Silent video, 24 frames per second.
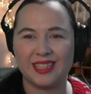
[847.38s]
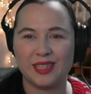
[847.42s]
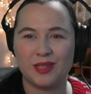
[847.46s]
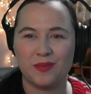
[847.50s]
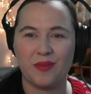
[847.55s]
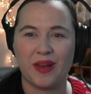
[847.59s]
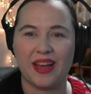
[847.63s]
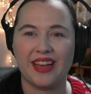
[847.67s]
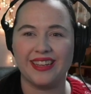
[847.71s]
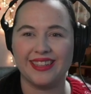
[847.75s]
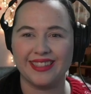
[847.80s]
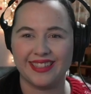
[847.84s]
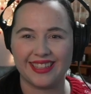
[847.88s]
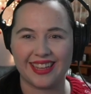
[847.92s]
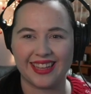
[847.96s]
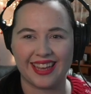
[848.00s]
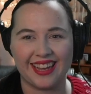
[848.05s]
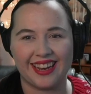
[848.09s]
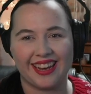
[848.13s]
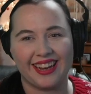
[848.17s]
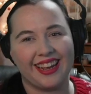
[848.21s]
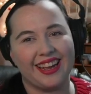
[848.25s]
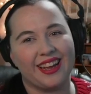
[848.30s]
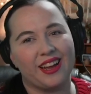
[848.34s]
into space
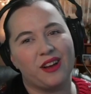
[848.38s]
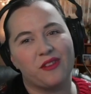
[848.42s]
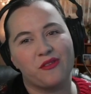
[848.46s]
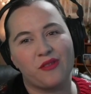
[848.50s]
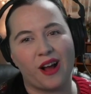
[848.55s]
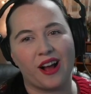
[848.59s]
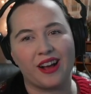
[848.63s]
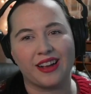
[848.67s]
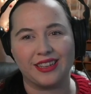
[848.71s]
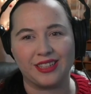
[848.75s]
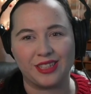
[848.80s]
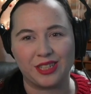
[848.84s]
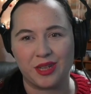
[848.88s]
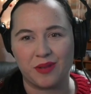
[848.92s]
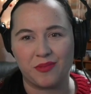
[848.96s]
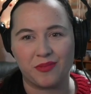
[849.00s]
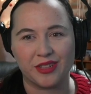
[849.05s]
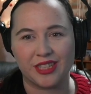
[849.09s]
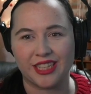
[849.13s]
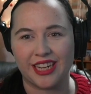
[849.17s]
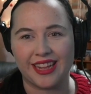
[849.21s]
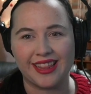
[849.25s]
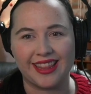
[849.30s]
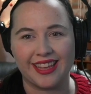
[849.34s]
in a rocket
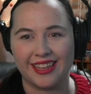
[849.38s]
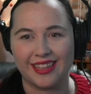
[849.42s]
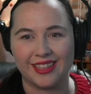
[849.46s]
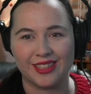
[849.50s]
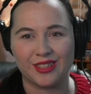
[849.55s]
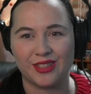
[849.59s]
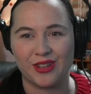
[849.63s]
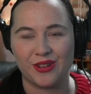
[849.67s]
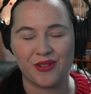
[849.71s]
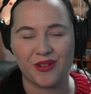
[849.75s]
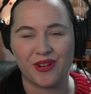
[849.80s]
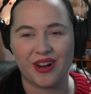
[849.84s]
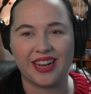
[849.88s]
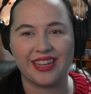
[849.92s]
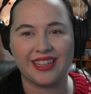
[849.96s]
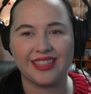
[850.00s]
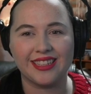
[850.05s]
ship, which I think is so